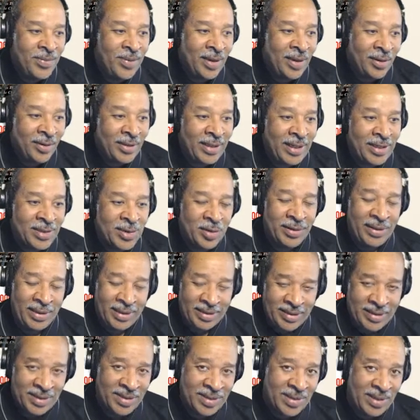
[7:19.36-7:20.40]
Okay, so
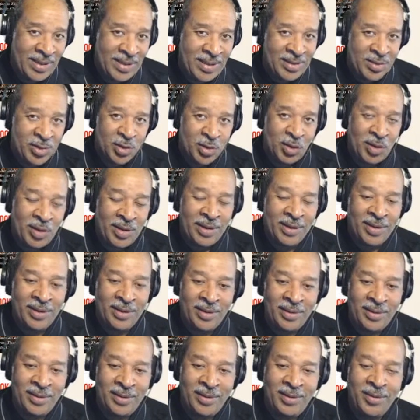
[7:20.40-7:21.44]
this is the
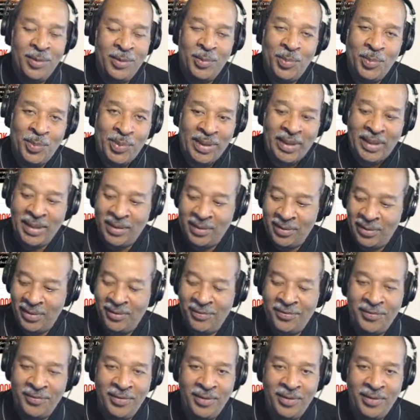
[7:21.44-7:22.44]
historical part of